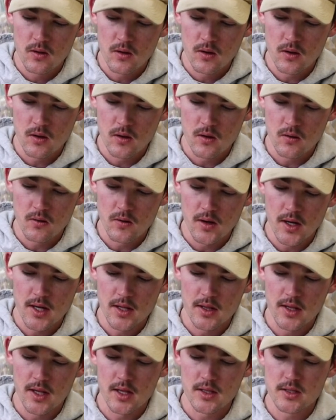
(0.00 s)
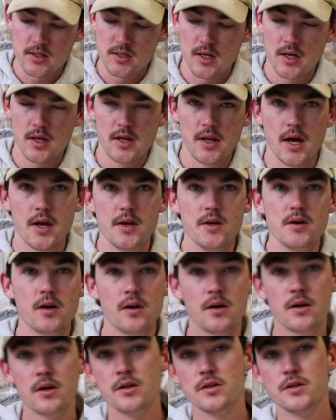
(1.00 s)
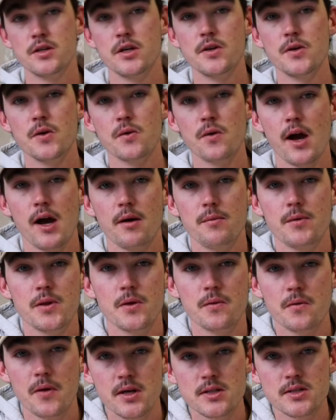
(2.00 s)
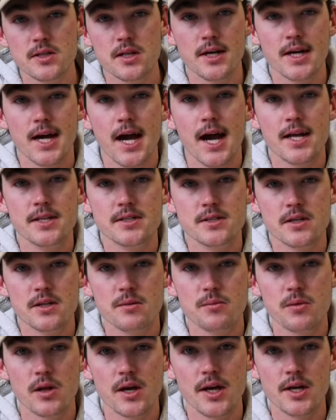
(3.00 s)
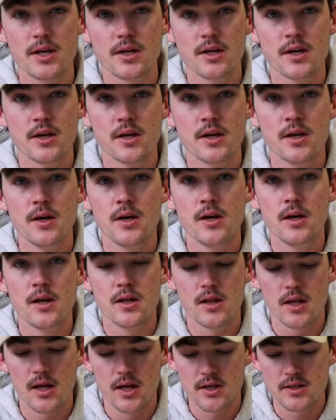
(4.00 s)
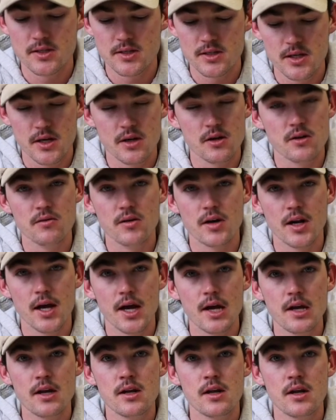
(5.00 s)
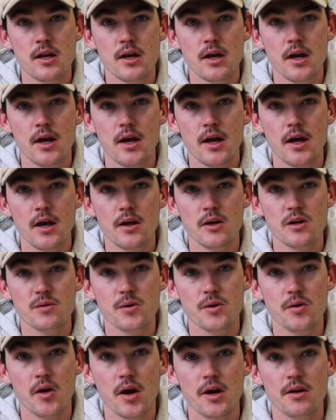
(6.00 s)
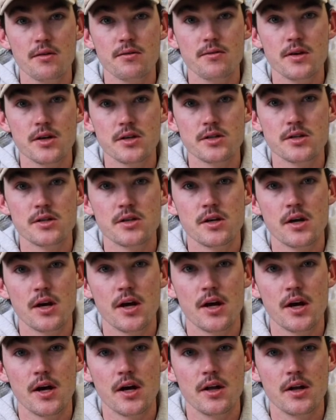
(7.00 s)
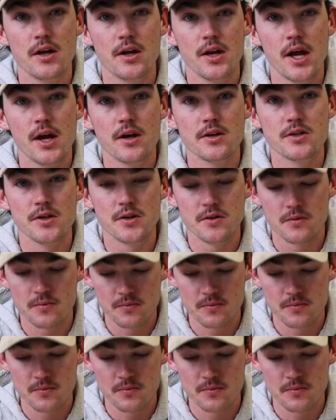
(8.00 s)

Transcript: All right, and that's it. Now you can continue wrapping the rest of the guides on the blank, let it sit overnight, and you'll be ready to fish in a day or 2.